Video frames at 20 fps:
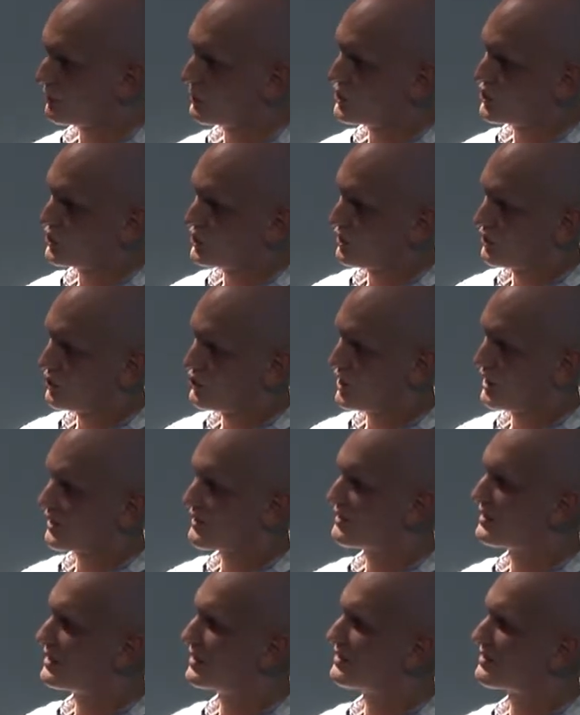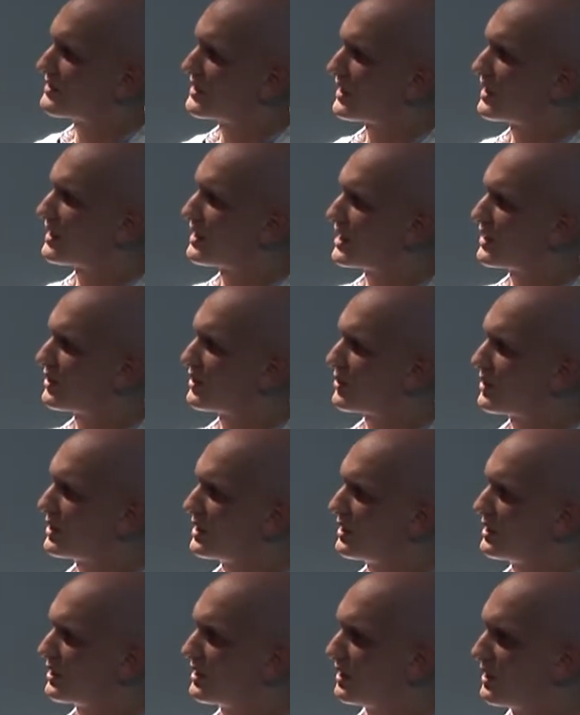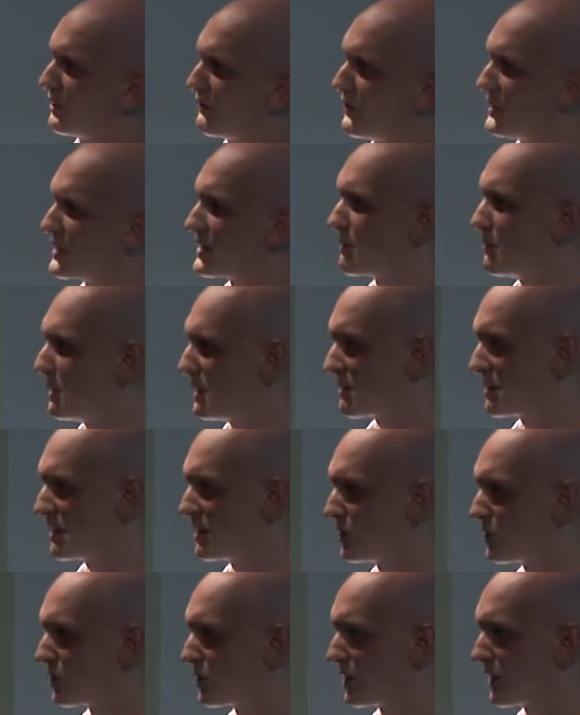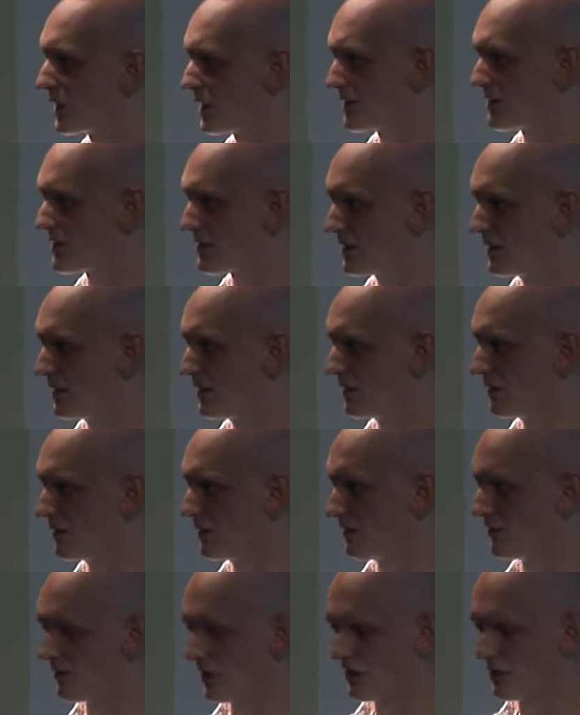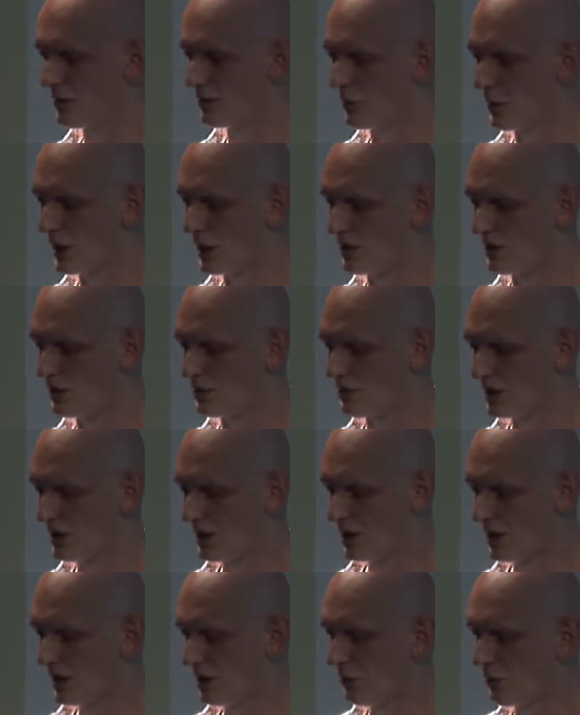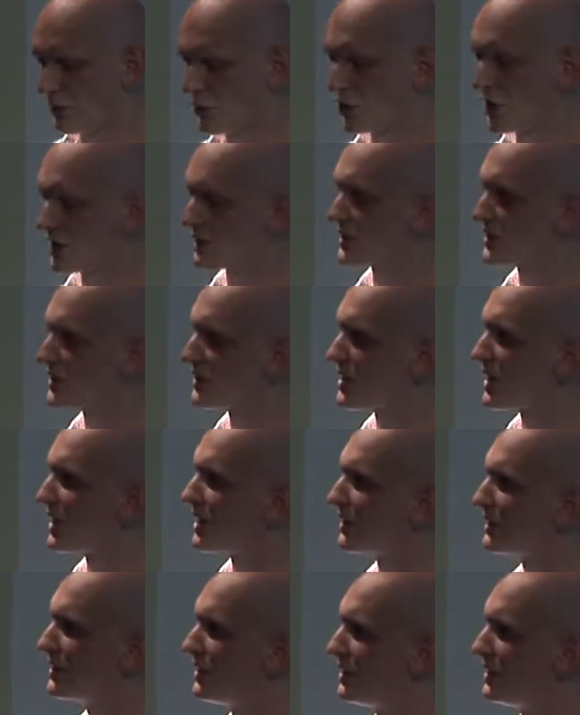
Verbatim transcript: which checks the stack canary. If it's missing or it has the invalid value, it will just discard